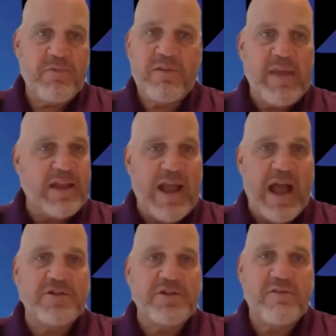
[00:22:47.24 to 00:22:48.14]

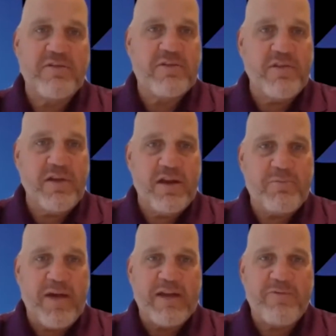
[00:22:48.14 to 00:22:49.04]
technology
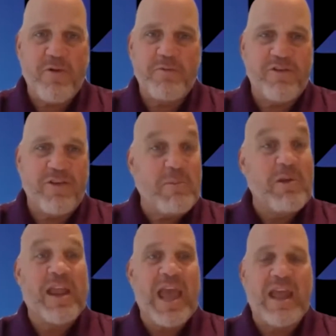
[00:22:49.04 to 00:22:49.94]
platform to
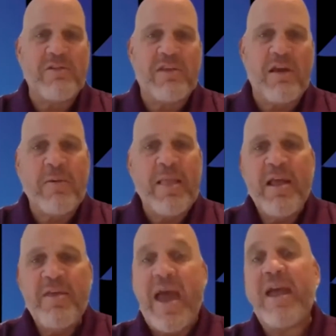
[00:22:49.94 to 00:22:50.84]
communicate. And so
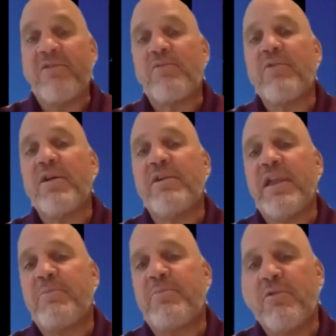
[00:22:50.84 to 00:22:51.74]
that has
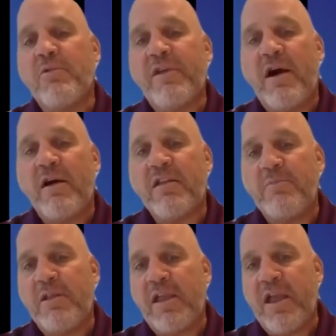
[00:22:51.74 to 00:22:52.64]
really improved our
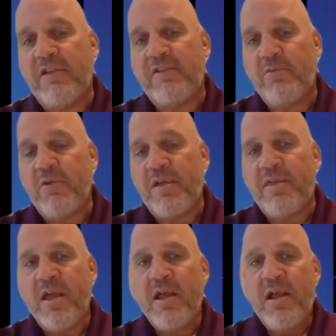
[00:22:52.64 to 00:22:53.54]
communication with,
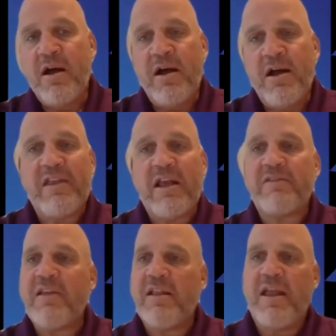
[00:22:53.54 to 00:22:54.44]
instead of
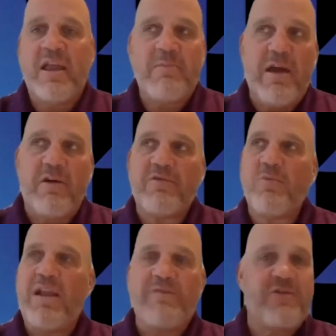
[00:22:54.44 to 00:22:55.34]
sending emails,
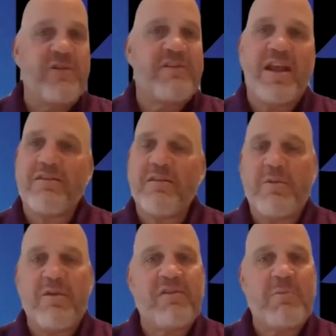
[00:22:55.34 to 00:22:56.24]
waiting for a ticket to
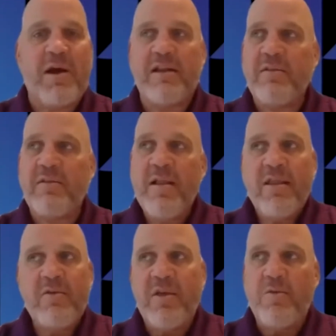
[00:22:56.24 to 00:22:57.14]
be responded. Yeah.
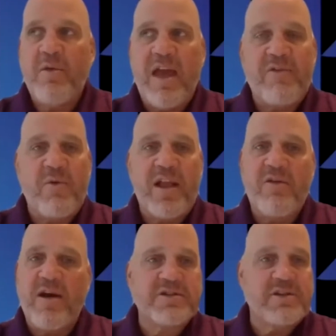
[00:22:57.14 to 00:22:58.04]
We have a quick
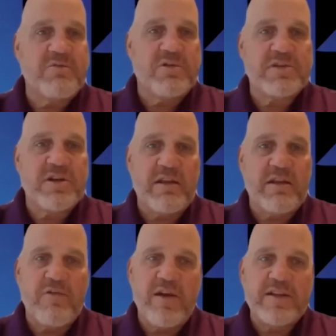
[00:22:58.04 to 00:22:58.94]
question, we'll send it
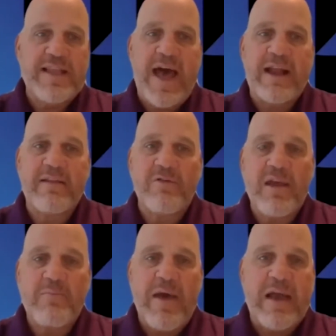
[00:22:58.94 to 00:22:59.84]
over on Slack, they'll
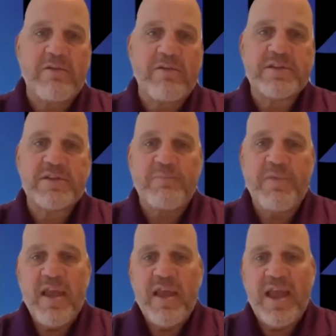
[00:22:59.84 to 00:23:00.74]
get back to us, and
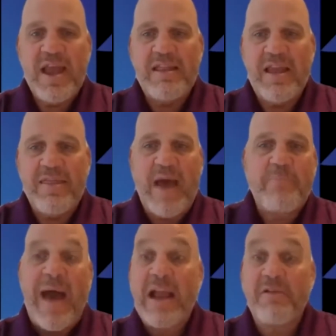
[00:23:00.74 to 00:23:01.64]
that
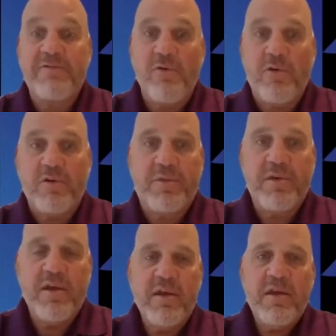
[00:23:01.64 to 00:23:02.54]
back and forth,
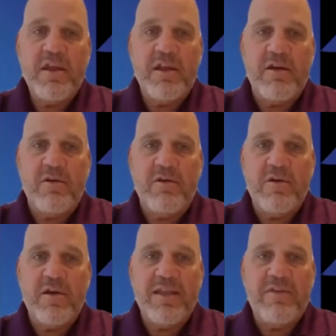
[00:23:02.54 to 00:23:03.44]

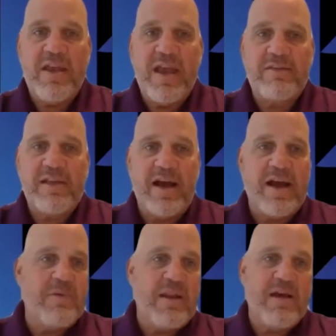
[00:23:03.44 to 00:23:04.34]
alleviates
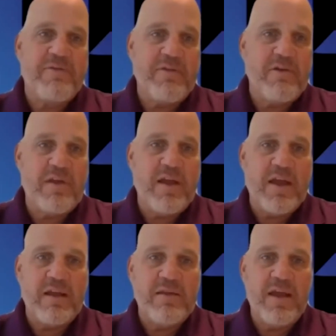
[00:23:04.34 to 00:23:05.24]
time and effort
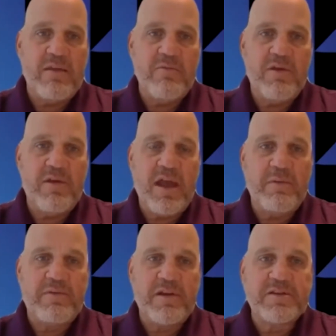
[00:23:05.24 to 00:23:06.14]
and really
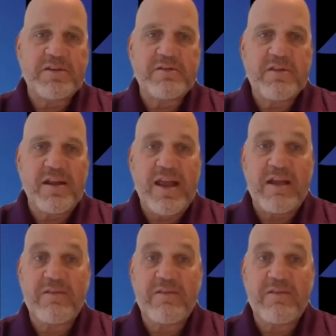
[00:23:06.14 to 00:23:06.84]
helps us connect with